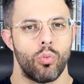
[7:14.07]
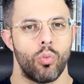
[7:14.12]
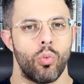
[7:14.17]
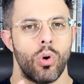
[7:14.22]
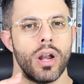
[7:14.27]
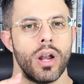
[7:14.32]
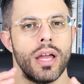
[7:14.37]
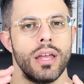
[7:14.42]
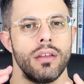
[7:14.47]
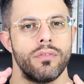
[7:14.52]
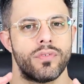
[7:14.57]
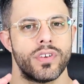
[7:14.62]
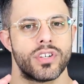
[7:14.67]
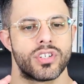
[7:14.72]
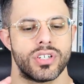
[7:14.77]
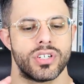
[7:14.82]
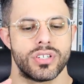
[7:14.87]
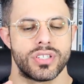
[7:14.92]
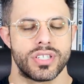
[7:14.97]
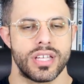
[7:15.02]
what I
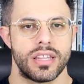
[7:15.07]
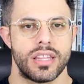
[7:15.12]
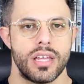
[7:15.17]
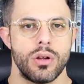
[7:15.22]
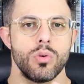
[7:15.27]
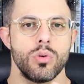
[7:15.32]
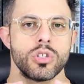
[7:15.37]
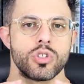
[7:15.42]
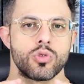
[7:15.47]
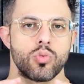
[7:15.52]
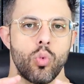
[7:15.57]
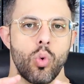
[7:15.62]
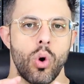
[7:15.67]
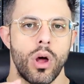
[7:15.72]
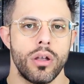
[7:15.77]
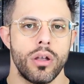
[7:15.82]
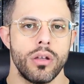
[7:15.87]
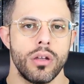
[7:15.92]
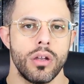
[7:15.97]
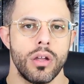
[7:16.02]
envision is that there was
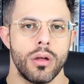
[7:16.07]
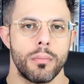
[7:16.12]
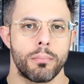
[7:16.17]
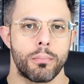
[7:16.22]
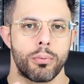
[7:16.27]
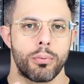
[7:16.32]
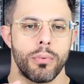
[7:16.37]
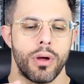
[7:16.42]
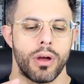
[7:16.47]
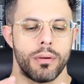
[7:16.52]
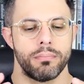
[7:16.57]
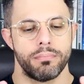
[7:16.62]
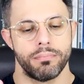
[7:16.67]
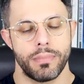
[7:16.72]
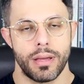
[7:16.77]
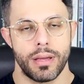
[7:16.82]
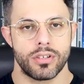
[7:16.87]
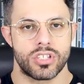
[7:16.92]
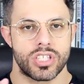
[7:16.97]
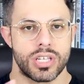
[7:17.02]
one
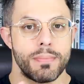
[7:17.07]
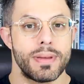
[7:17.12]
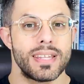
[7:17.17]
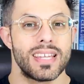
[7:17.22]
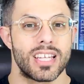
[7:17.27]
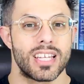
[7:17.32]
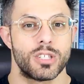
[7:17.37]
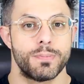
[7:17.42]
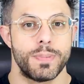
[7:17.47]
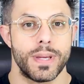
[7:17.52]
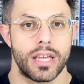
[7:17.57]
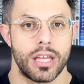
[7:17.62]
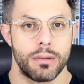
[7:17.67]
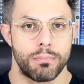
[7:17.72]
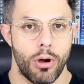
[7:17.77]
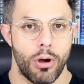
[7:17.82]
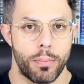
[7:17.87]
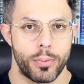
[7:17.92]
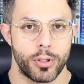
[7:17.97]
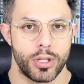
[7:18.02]
Semitic
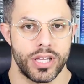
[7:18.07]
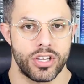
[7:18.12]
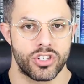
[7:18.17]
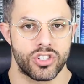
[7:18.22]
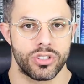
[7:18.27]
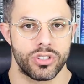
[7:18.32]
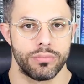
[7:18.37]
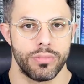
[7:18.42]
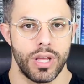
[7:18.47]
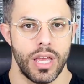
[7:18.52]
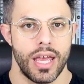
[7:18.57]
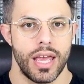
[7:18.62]
speaking population